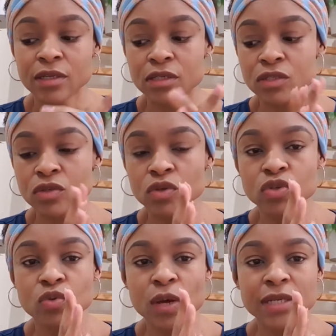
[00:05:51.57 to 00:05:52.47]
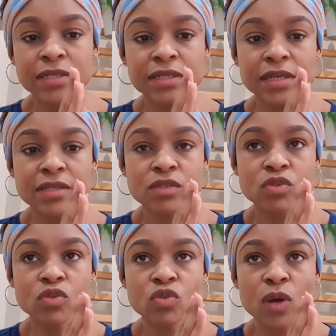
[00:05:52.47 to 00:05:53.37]
So you want
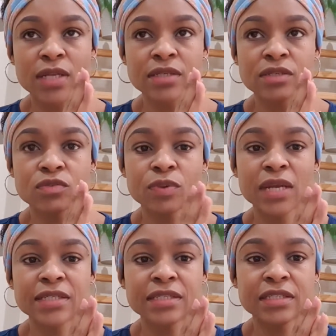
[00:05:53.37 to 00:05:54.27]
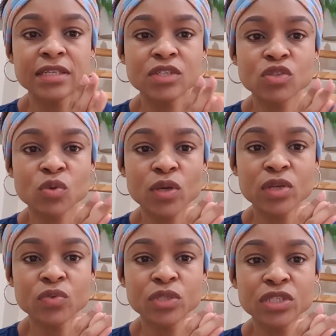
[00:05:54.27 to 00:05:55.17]
to plant it in a soil
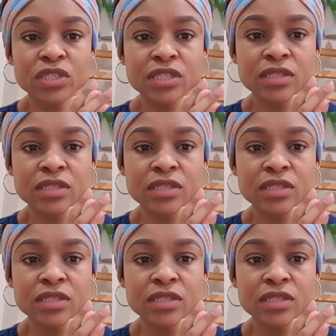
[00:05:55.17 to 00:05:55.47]
which